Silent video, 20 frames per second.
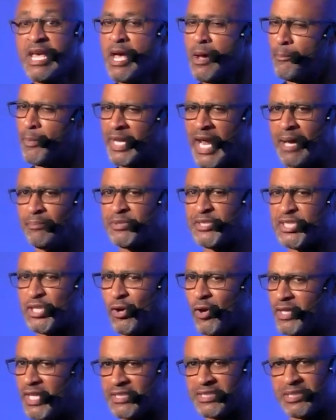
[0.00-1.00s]
But I'm
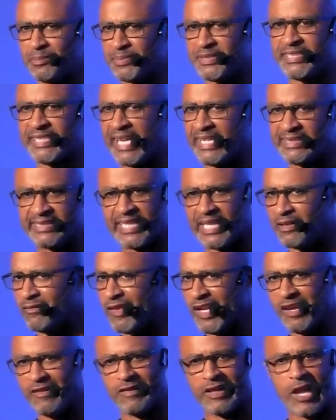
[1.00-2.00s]
sure there's some saints that have
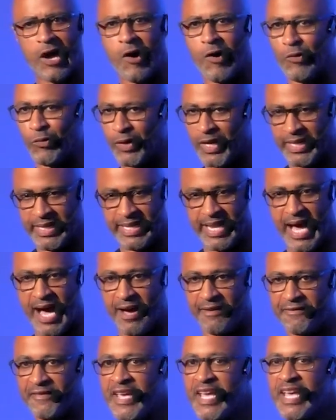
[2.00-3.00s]
lived long
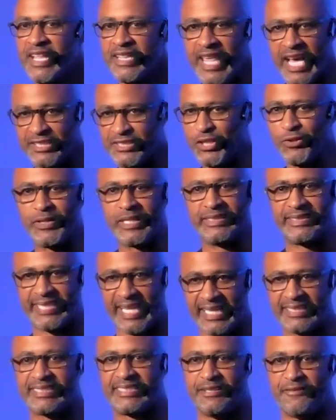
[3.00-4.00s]
enough that you can
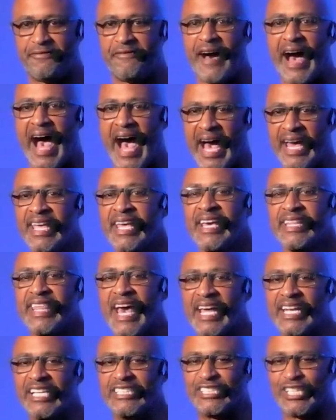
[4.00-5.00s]
testify
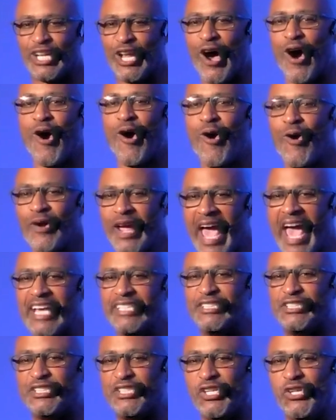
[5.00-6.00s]
that as long
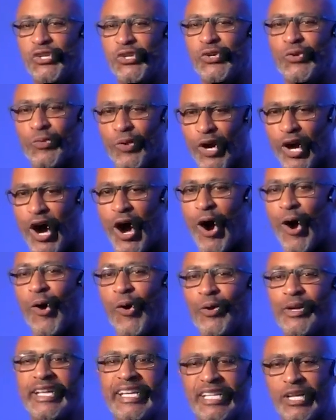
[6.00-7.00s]
as you were
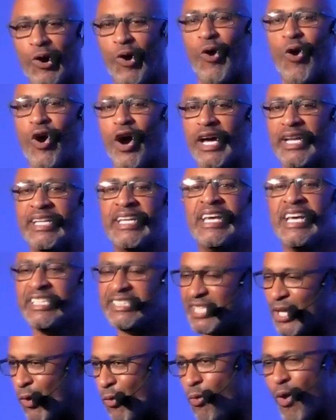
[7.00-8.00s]
holding on
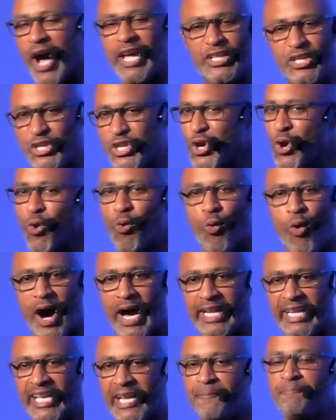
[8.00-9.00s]
to what you
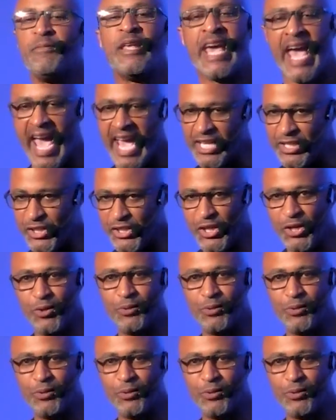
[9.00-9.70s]
wanted and you